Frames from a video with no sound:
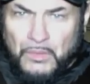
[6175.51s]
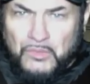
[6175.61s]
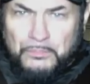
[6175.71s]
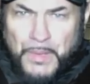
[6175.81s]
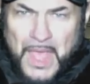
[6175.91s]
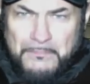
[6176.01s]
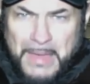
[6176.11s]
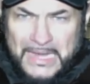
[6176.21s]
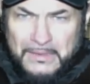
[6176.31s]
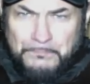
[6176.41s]
There was
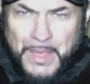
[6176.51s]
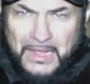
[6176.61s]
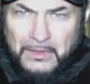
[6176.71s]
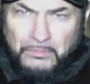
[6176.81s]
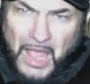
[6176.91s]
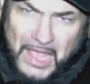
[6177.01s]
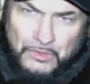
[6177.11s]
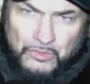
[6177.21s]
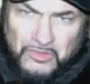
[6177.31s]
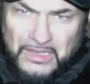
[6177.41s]
Bearman in Peckham that
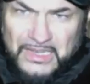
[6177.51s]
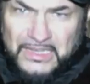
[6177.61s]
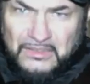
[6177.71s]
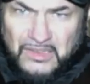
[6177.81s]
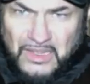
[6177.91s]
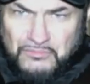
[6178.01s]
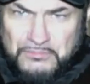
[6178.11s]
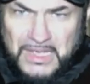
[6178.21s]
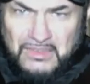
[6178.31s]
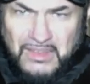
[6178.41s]
I used to link to
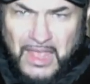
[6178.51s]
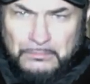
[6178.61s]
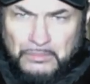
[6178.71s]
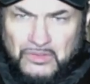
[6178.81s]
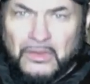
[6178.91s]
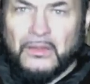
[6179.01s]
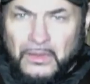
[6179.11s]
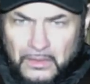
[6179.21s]
give mixtapes.